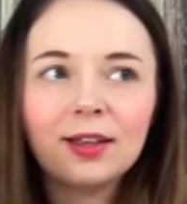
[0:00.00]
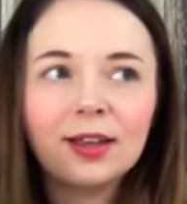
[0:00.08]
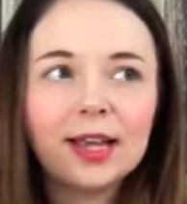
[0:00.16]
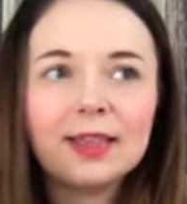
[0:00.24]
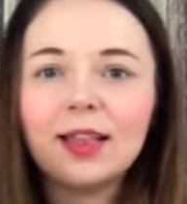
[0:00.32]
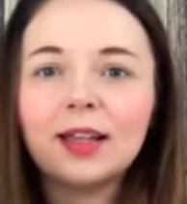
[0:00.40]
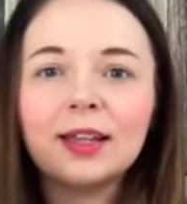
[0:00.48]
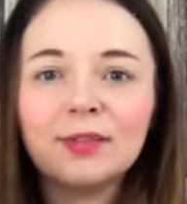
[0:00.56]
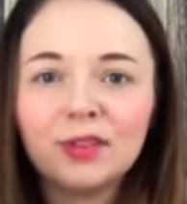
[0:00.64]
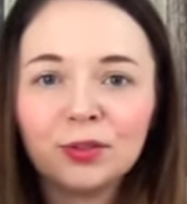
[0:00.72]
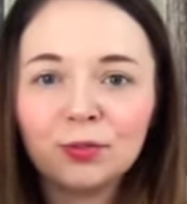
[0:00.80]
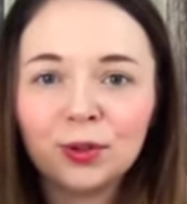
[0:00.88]
in their
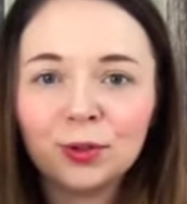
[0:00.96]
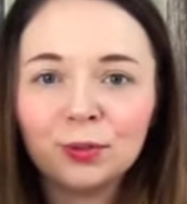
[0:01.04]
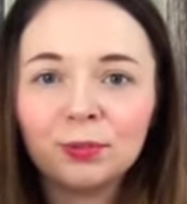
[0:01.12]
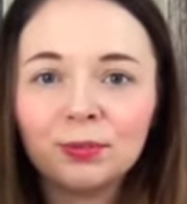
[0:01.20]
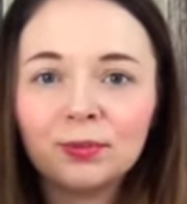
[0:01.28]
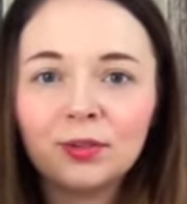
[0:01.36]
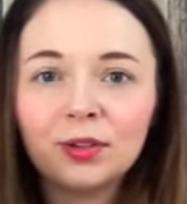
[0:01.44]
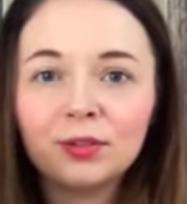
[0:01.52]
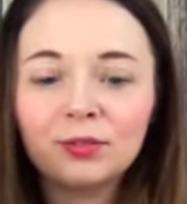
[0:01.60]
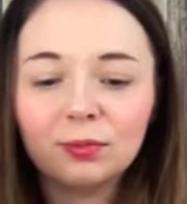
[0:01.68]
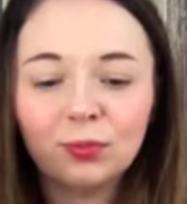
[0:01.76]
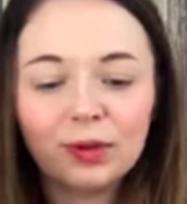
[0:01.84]
living room
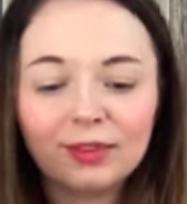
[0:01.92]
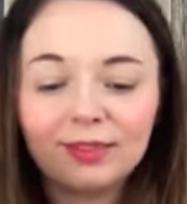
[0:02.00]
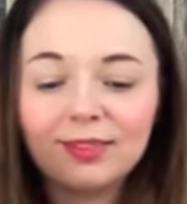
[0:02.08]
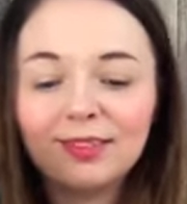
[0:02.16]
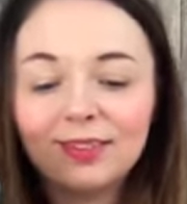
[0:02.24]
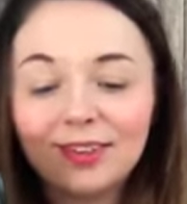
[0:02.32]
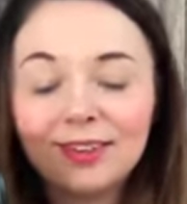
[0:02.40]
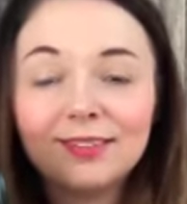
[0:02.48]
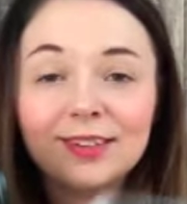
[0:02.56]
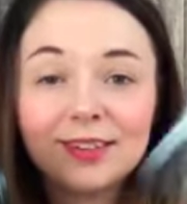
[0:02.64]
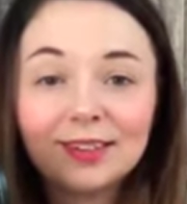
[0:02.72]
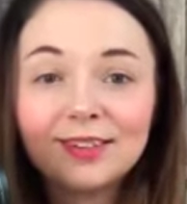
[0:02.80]
with
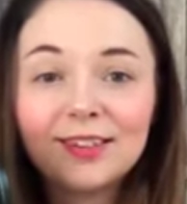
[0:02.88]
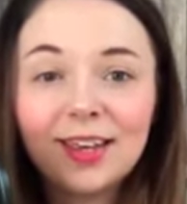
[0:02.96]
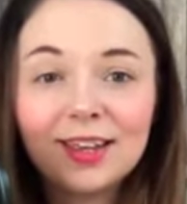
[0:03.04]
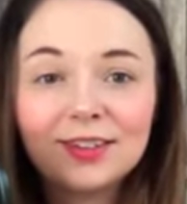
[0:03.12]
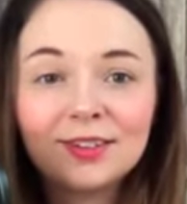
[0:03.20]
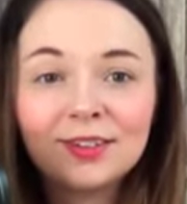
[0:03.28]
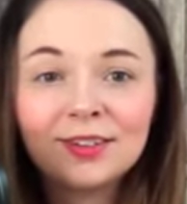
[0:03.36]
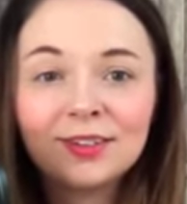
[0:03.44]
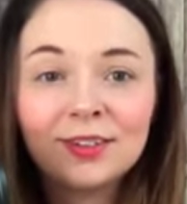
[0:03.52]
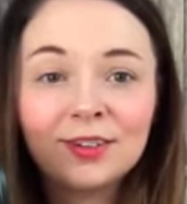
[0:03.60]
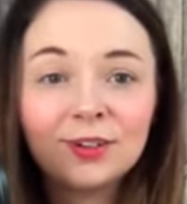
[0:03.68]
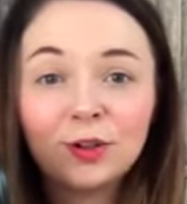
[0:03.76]
in this case
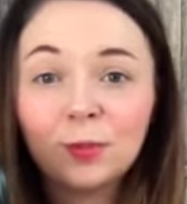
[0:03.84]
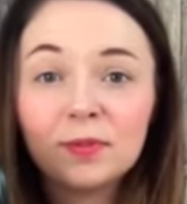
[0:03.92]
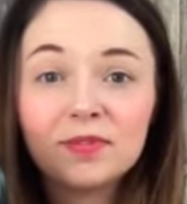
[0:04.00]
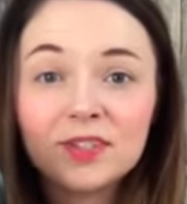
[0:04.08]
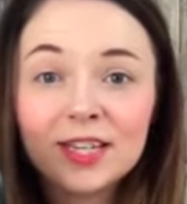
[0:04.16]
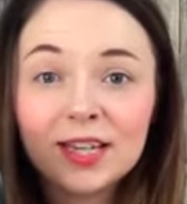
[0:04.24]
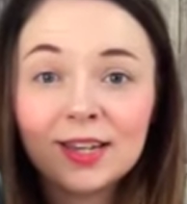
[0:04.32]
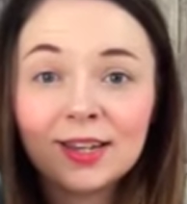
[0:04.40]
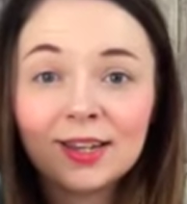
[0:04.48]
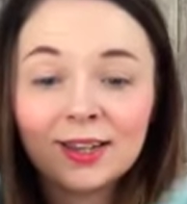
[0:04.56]
cup of tea.